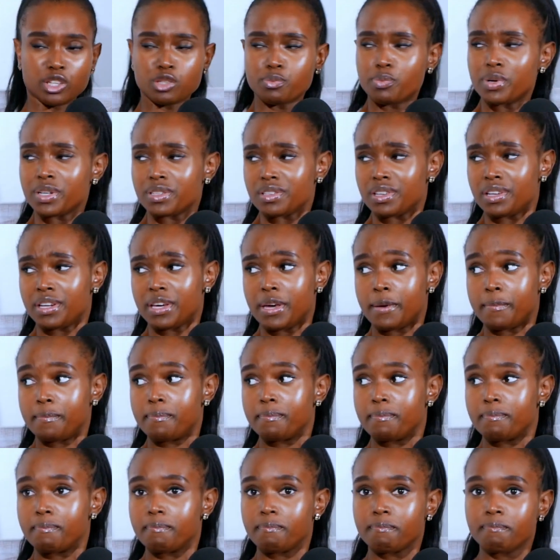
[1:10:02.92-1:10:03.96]
express in
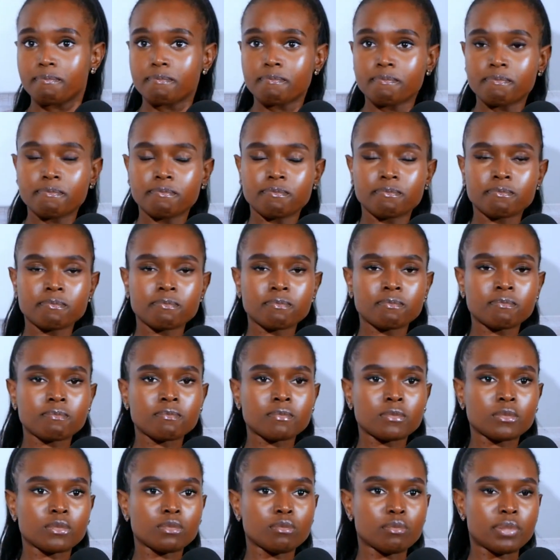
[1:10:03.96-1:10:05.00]
him?
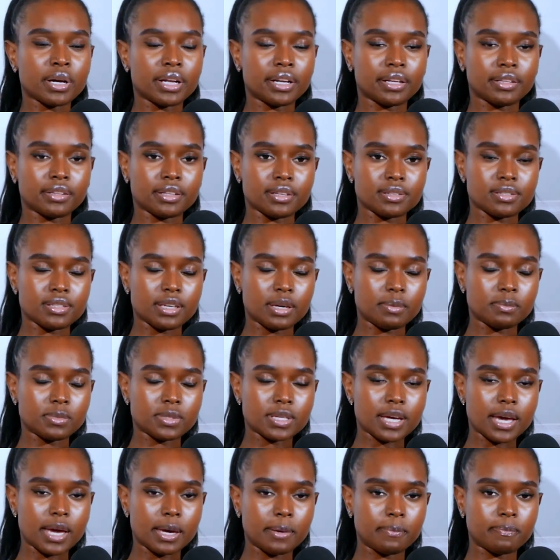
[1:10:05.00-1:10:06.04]
but at the
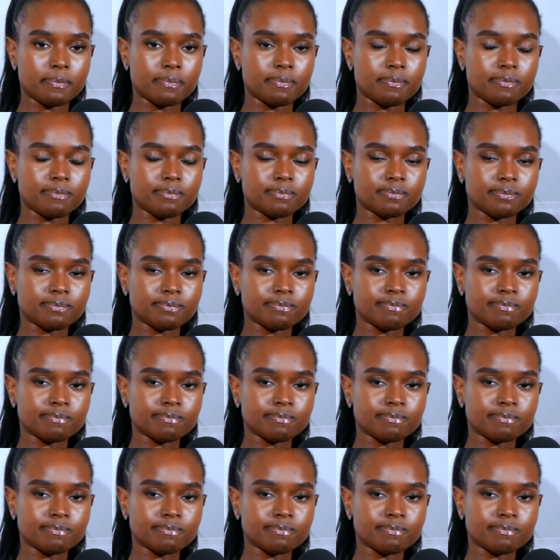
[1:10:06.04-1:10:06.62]
same time